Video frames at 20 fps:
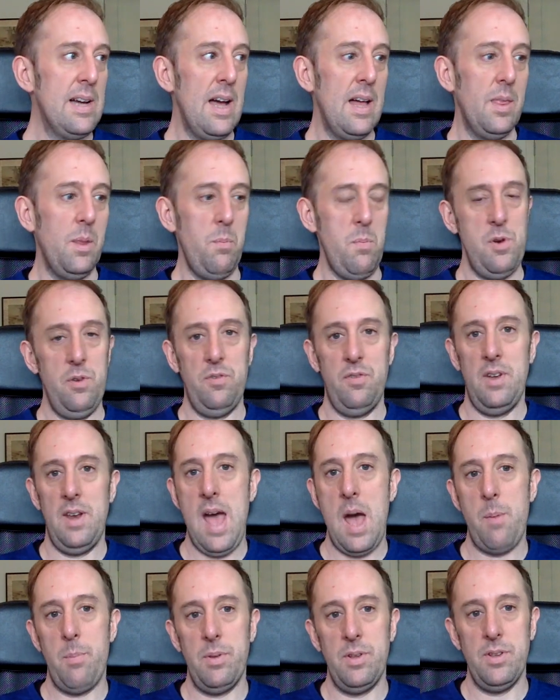and the most fun
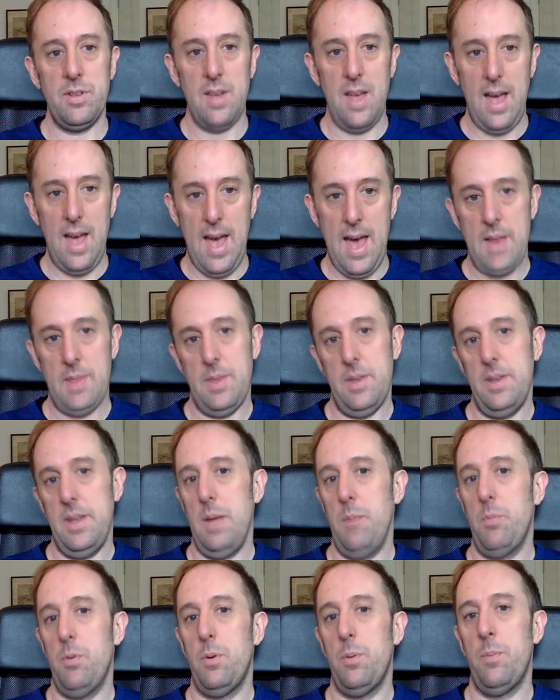happens at the
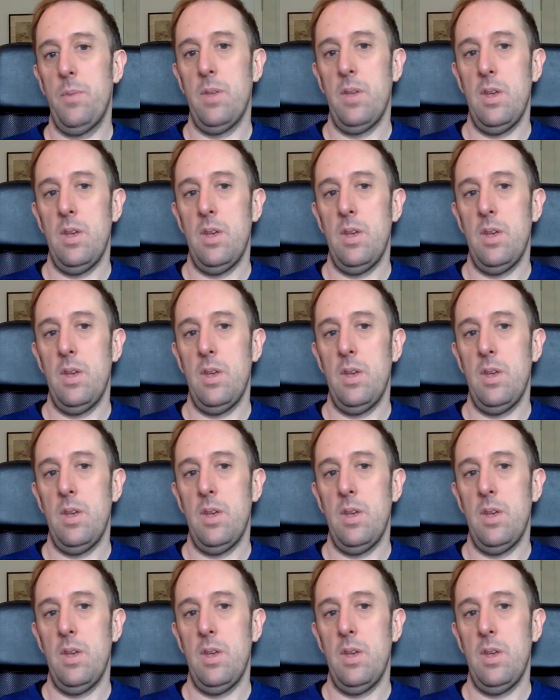table.